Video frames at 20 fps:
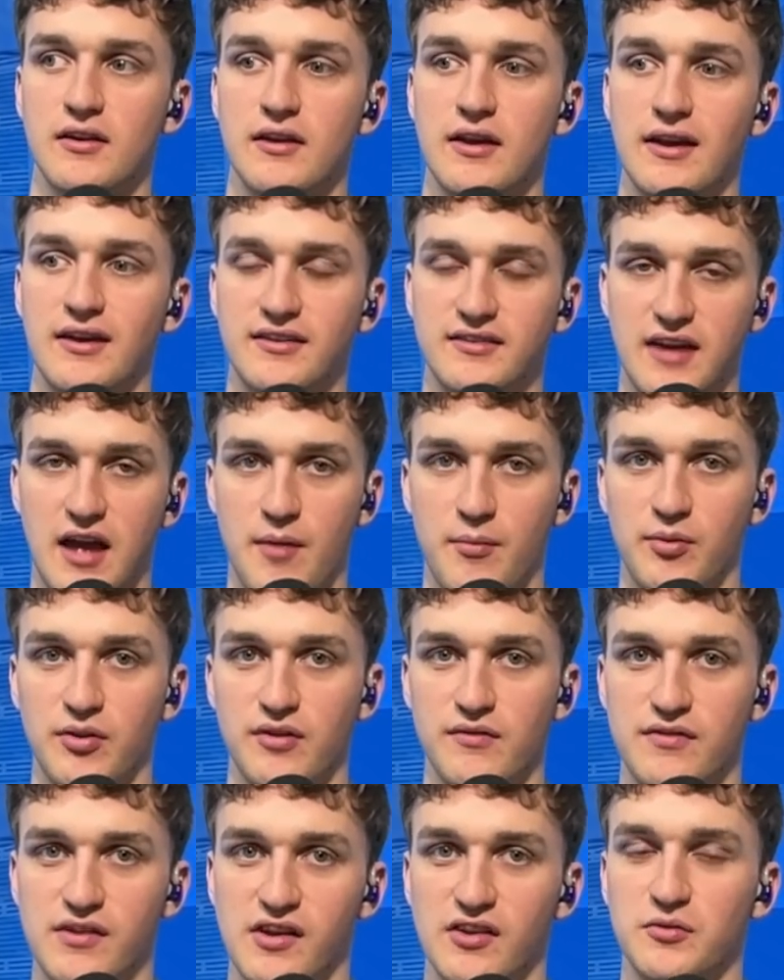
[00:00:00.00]
example
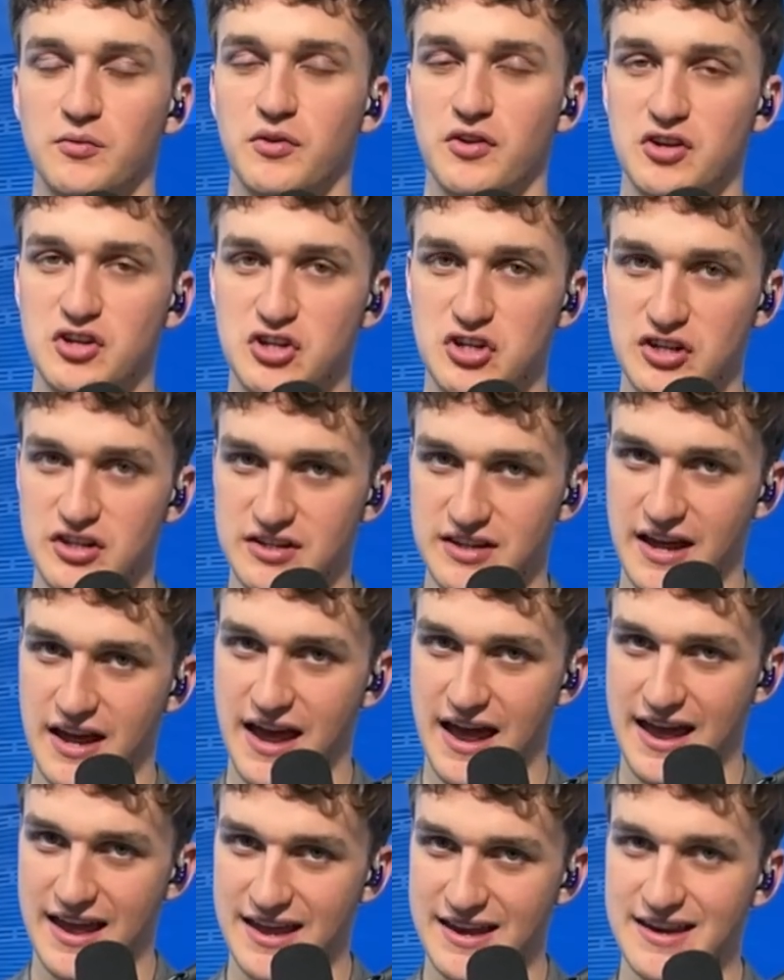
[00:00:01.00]
of this where she's
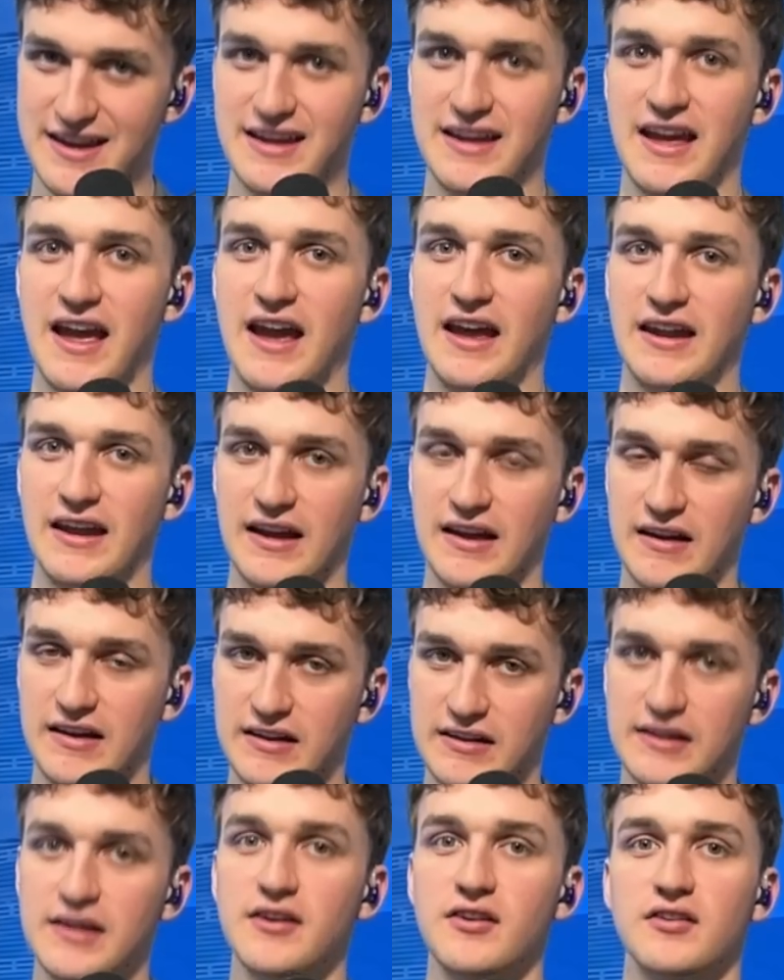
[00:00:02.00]
indicating
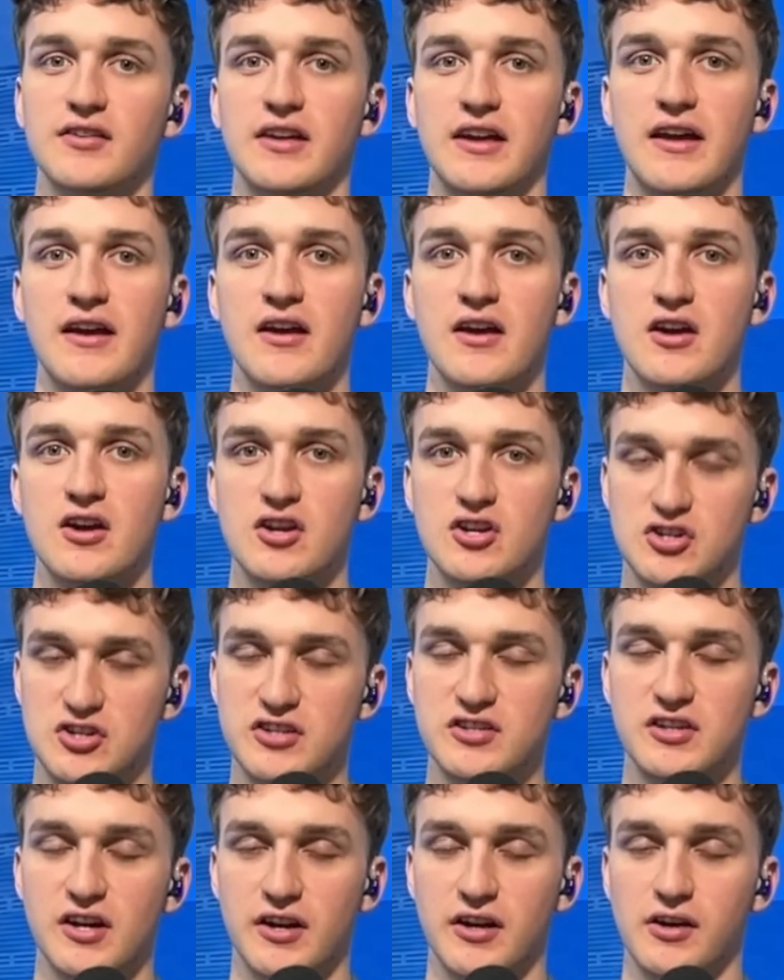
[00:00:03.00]
clearly
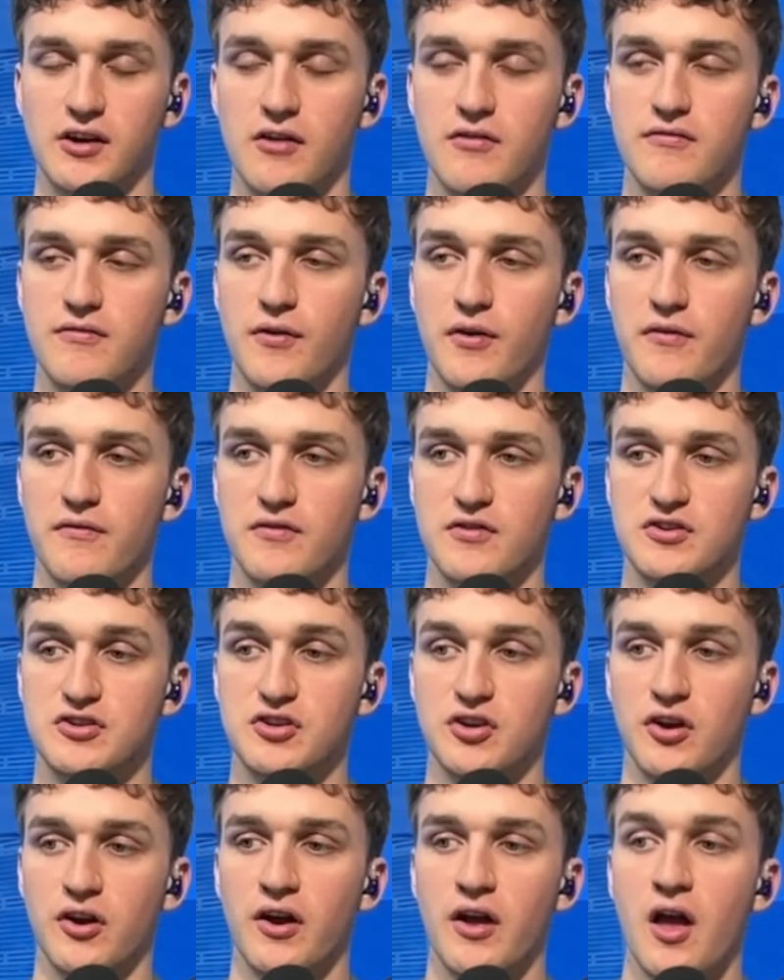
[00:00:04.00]
she's going to go for it for
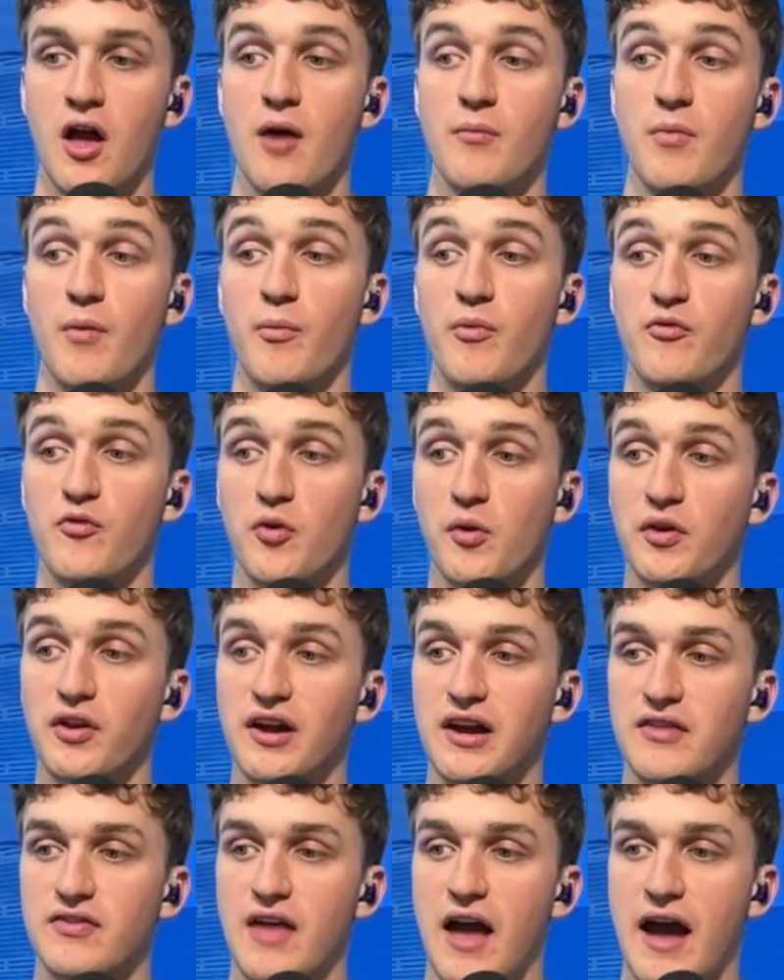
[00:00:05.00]
sure. But before we
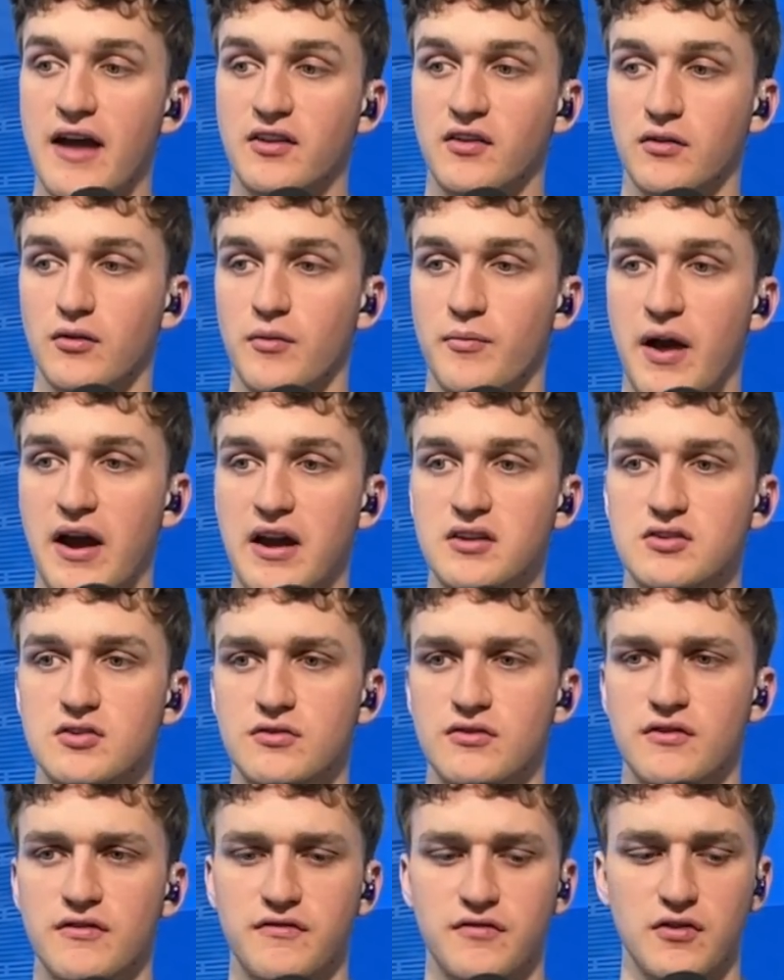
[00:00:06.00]
look at that, to remind
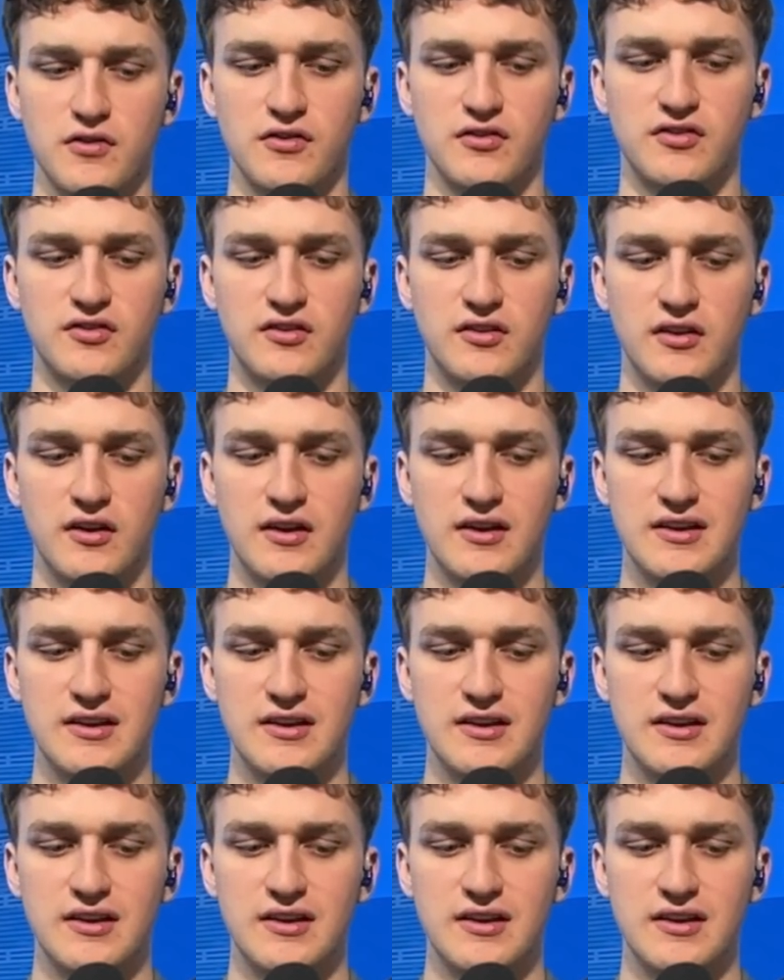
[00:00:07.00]
you, the first